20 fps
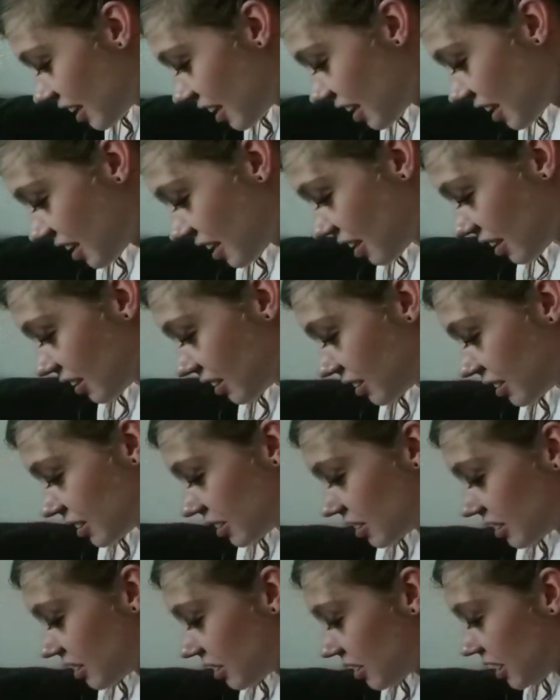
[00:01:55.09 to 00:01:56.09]
And
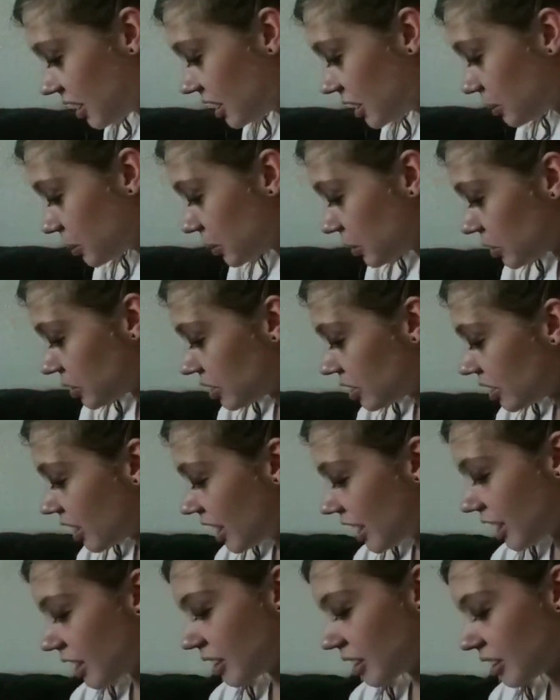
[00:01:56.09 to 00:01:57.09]
it's supposed to
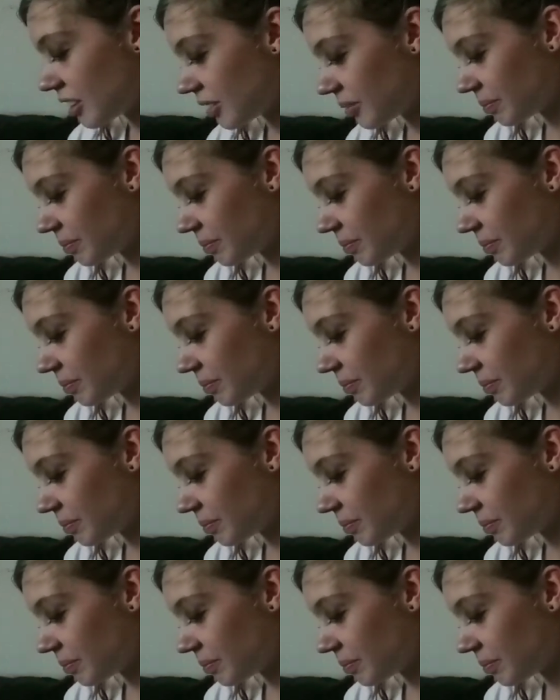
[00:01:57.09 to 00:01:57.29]
like